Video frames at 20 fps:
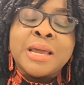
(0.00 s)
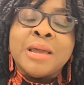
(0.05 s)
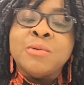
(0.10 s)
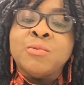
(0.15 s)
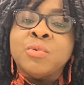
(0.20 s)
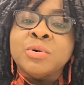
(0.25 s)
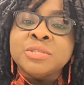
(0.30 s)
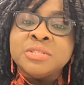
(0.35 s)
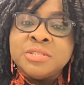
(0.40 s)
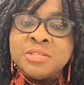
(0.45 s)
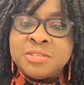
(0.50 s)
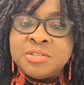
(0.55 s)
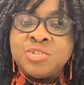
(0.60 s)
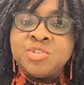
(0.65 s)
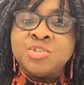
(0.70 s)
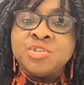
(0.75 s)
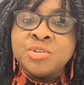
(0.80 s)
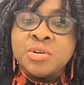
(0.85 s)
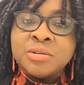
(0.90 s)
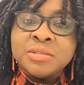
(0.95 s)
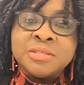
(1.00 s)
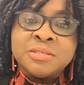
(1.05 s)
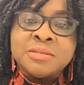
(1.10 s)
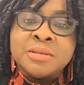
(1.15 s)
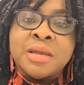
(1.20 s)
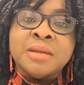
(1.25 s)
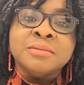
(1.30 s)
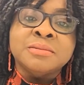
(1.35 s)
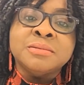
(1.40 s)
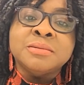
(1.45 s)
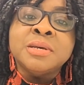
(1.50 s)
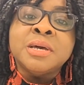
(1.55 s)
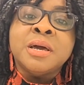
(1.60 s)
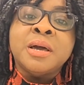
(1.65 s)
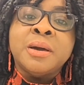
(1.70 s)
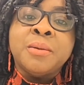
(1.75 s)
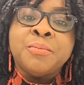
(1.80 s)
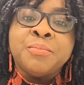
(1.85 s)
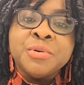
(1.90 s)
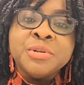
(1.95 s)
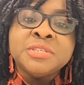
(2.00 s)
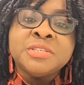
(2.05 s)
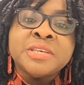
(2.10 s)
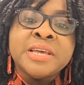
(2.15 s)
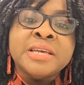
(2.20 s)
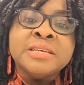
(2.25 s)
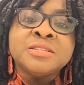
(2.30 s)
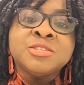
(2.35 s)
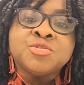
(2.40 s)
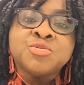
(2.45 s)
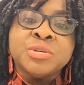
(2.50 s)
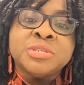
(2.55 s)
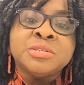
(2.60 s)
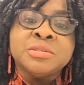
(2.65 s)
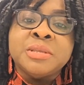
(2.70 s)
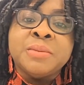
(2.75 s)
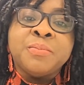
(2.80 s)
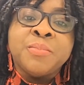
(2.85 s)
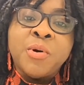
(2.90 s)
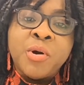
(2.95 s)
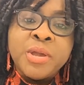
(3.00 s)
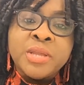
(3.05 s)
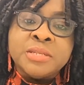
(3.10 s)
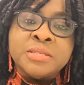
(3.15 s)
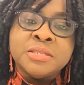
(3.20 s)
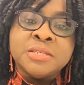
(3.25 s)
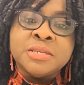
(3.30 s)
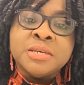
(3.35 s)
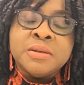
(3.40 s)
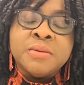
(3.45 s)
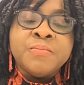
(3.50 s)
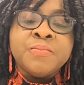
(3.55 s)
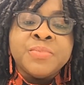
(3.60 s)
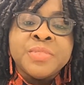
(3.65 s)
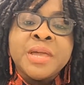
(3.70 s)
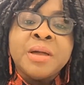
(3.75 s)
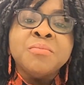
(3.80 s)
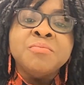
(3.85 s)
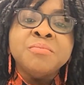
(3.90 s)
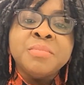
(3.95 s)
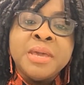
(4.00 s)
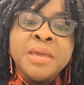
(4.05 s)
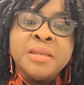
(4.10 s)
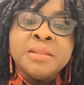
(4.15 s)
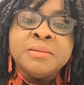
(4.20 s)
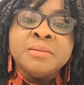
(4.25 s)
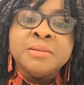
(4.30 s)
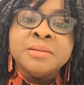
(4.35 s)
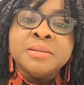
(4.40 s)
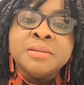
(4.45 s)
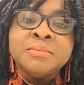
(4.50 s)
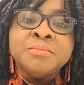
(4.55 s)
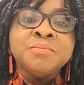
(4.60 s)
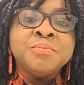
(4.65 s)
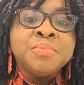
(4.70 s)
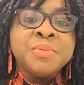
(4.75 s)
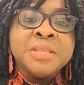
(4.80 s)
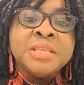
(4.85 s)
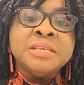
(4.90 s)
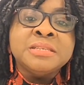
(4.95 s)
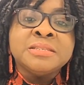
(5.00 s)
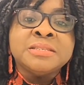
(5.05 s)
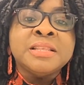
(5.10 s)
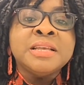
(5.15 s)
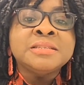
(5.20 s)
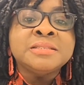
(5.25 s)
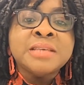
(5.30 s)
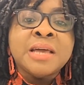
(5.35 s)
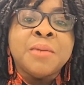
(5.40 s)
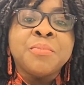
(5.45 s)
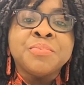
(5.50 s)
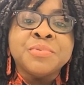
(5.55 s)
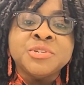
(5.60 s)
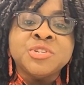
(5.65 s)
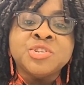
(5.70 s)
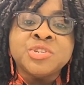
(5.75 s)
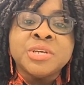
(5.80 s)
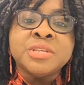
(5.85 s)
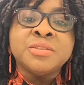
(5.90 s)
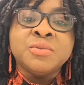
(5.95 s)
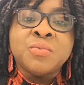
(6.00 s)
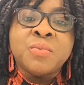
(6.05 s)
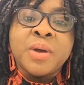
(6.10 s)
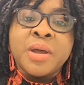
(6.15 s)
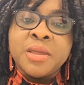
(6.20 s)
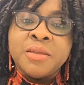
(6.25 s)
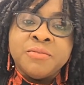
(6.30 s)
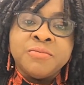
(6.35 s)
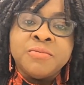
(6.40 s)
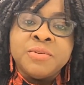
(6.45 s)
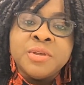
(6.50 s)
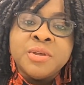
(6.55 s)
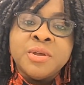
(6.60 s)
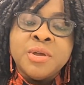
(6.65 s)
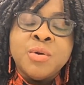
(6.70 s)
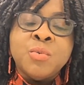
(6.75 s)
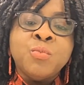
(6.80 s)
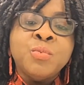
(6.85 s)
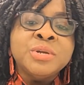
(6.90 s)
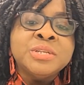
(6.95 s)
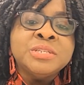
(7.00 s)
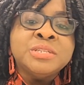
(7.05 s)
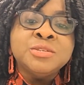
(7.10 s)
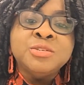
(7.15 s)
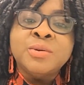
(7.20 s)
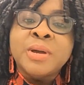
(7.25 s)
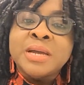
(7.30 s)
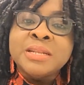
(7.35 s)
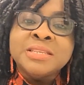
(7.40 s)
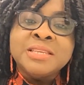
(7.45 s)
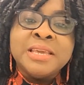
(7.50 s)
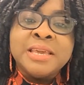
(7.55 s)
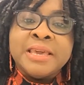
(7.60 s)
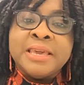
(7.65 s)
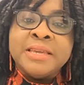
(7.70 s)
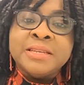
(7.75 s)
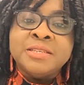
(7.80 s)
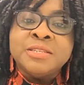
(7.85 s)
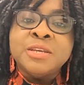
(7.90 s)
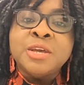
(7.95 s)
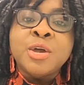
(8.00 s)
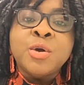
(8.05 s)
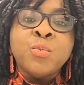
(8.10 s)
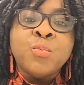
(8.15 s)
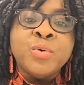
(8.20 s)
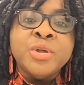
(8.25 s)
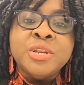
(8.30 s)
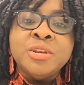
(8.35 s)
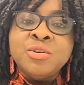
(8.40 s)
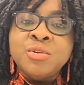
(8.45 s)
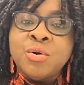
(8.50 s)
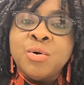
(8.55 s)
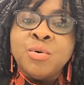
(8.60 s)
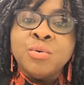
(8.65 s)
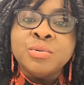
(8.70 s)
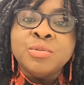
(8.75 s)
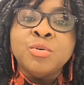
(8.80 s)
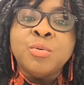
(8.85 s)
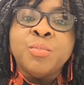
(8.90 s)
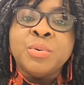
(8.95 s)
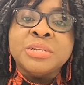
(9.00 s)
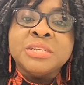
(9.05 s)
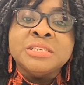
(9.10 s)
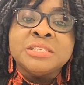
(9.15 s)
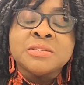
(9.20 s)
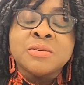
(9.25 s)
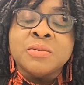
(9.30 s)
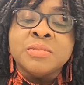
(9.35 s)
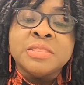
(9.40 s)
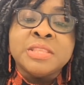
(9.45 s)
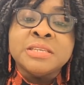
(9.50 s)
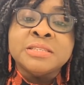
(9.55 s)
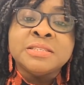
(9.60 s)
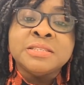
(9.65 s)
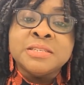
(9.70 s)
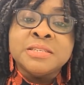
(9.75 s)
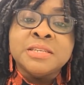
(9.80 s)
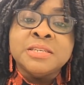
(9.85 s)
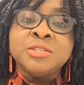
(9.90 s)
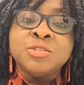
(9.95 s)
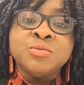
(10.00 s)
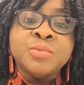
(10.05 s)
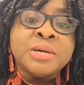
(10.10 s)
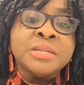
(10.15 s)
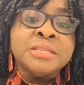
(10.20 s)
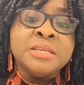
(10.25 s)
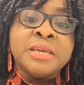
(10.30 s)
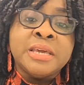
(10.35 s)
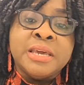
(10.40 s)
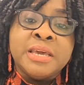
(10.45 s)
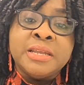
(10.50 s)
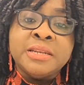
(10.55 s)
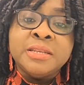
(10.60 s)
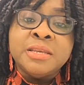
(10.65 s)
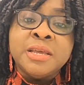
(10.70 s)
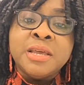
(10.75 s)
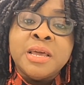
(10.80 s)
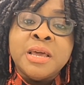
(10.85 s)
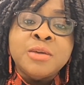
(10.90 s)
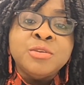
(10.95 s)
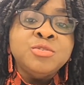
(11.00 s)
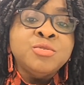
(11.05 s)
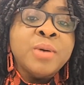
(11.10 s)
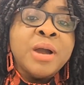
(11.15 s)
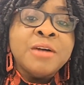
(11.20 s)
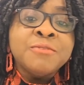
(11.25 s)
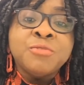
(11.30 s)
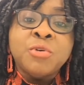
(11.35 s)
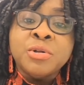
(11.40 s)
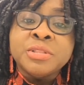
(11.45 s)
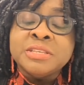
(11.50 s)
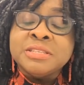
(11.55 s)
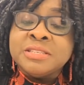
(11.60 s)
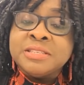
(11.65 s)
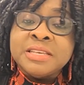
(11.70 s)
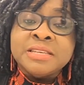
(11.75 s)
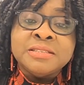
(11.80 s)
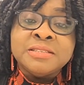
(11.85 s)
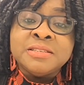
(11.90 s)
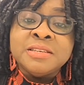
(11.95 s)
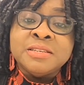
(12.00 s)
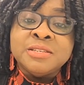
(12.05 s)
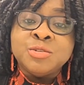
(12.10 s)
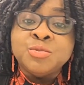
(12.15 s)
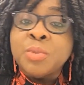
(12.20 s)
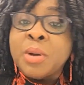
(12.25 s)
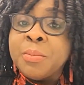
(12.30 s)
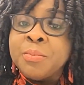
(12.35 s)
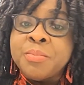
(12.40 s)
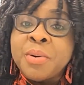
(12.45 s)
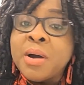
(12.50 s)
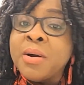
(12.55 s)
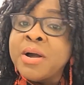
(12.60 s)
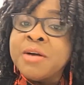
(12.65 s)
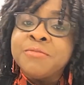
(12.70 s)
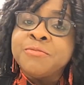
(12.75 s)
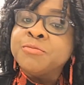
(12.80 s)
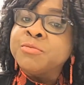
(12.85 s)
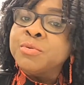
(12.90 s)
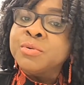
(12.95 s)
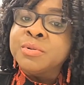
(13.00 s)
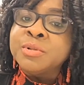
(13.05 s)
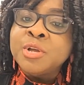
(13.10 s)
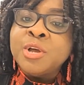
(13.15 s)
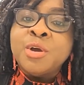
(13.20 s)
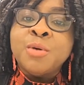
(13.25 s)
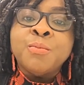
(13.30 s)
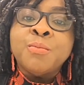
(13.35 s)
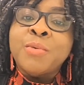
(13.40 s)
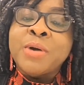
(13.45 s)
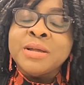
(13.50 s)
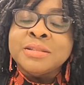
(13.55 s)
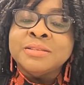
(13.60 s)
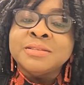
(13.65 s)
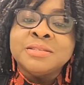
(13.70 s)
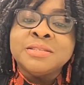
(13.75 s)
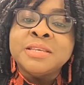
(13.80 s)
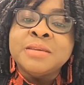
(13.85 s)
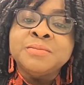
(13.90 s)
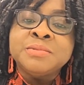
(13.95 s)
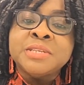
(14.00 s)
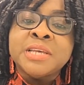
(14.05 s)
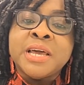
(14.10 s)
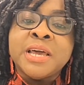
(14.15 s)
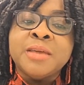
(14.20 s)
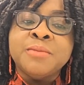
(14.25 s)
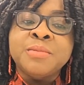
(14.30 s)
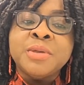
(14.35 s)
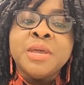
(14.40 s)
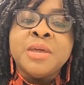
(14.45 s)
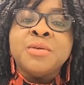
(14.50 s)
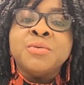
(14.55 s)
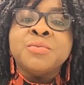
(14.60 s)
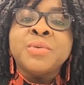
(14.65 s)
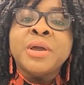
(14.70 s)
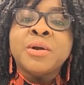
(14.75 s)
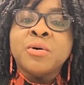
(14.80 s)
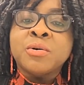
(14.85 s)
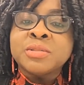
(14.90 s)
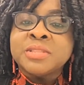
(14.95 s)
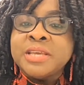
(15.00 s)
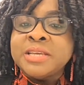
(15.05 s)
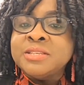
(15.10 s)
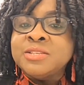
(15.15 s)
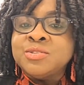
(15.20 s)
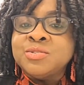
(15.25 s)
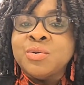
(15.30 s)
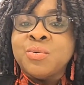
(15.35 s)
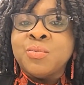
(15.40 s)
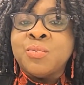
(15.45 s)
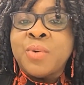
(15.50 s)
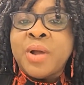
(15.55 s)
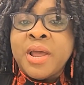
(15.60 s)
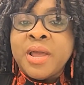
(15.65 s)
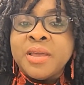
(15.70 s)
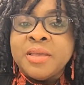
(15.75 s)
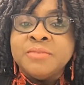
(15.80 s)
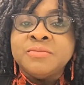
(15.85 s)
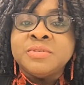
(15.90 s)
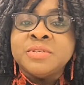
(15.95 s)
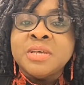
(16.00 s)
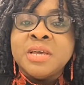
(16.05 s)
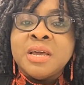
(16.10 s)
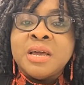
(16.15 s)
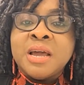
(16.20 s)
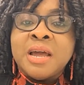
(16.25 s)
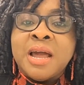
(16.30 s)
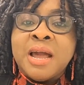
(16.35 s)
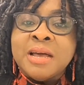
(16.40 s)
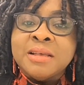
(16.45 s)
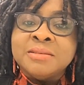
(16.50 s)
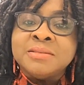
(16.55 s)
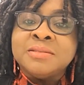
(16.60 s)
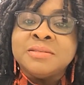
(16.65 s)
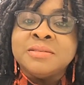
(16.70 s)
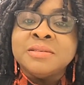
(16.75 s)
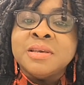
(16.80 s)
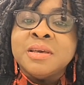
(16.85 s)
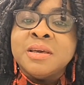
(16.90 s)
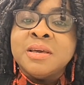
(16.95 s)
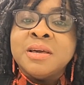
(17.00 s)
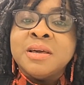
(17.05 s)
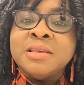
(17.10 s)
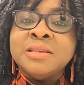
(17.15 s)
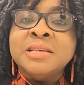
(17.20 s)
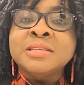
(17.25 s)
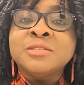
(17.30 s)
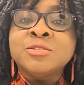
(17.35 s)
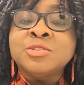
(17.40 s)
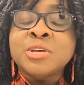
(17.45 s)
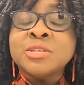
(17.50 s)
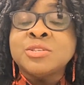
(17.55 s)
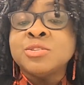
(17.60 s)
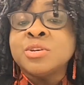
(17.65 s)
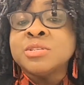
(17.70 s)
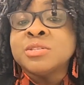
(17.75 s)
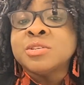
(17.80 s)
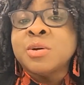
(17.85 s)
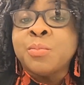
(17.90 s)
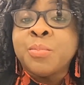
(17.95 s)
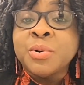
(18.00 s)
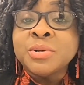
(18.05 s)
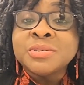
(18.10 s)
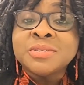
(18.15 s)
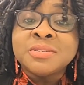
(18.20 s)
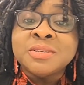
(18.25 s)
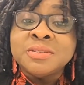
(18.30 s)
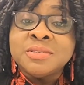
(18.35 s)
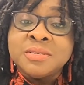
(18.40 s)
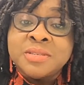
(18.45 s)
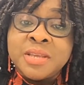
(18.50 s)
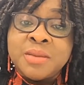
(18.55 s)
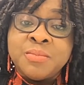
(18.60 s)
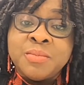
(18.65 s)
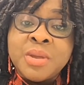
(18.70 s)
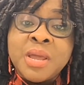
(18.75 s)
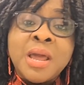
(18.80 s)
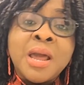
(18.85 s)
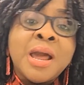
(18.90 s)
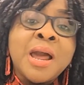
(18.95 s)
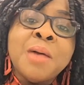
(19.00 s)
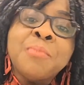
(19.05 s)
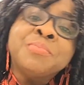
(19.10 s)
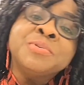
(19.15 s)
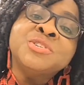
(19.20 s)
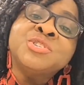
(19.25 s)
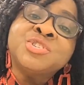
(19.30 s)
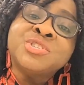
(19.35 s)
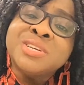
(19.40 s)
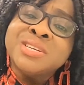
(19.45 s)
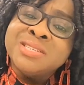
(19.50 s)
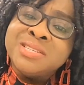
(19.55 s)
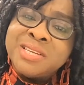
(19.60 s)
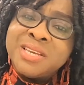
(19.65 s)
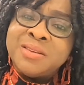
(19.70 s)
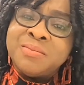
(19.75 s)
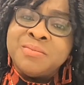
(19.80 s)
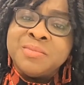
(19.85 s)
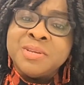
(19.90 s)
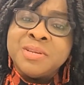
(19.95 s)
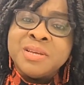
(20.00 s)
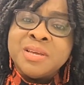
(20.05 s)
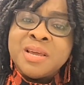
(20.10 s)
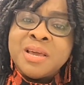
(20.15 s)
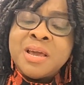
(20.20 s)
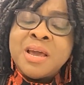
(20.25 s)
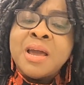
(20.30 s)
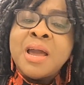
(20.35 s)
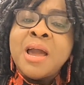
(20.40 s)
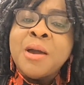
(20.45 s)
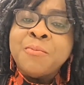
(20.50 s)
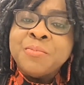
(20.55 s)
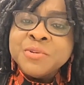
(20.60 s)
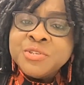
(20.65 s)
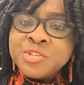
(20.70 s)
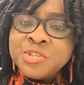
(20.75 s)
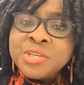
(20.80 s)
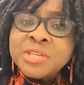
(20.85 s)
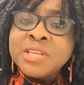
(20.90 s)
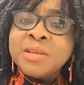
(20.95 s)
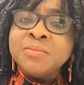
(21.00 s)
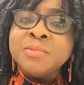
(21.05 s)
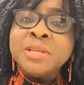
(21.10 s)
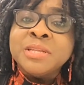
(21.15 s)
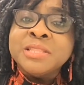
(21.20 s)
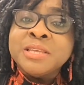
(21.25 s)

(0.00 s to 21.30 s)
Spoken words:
I want it short and precise, straight to the point. That men, please, let's appreciate the wife. You are the head. We know nobody's contesting it. You are the head. You have all the senses. You are powerful. But at the same time, recognize your wives as it's just your support system. Appreciate them. Appreciate them.